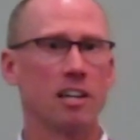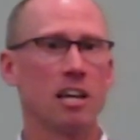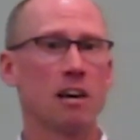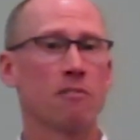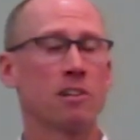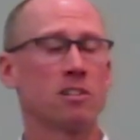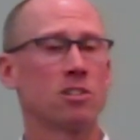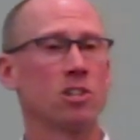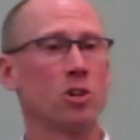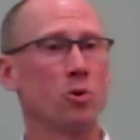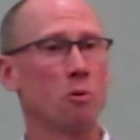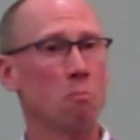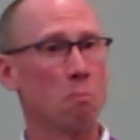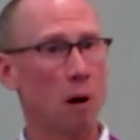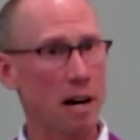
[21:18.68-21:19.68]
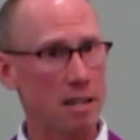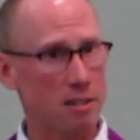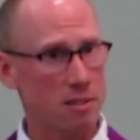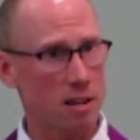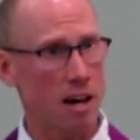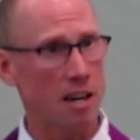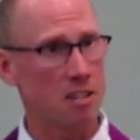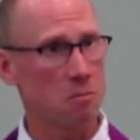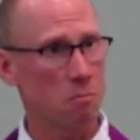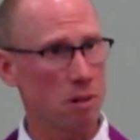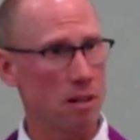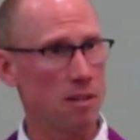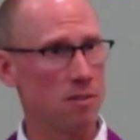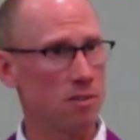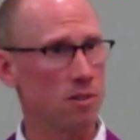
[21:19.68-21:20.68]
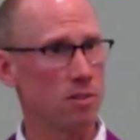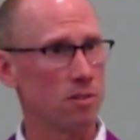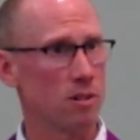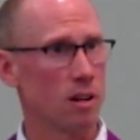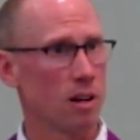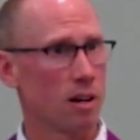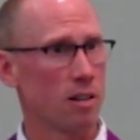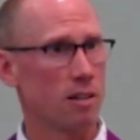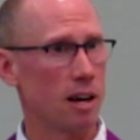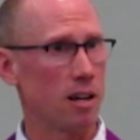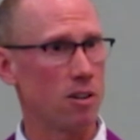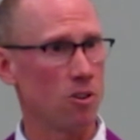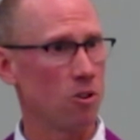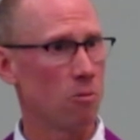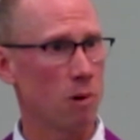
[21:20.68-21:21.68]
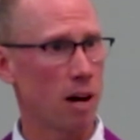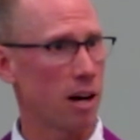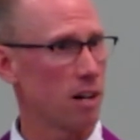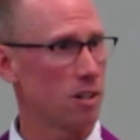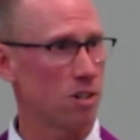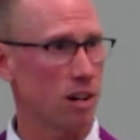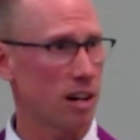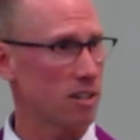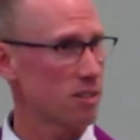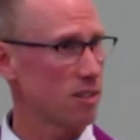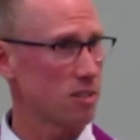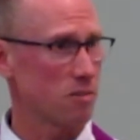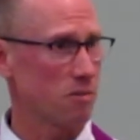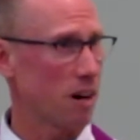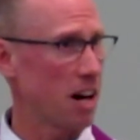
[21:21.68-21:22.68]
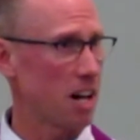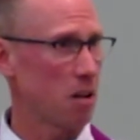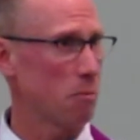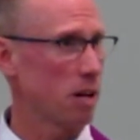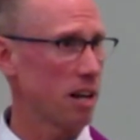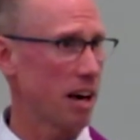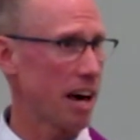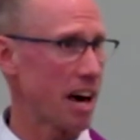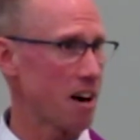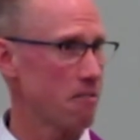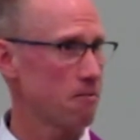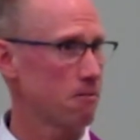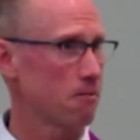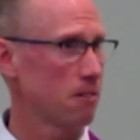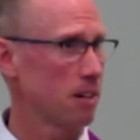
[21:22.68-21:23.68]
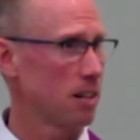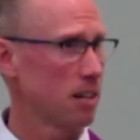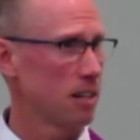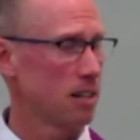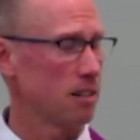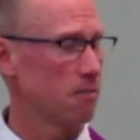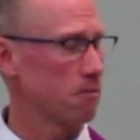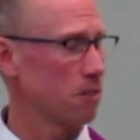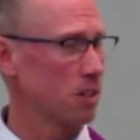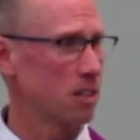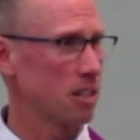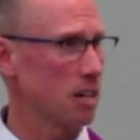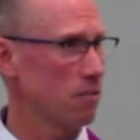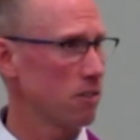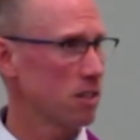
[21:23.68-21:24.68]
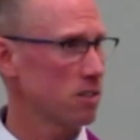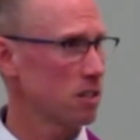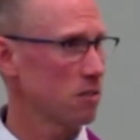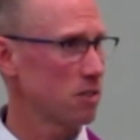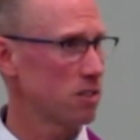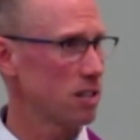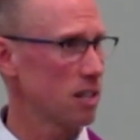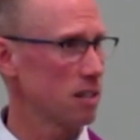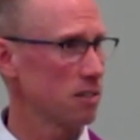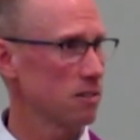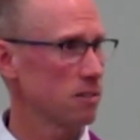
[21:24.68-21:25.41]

given to you in bite sized pieces that you may ingest this vitamin F, the forgiveness of sins.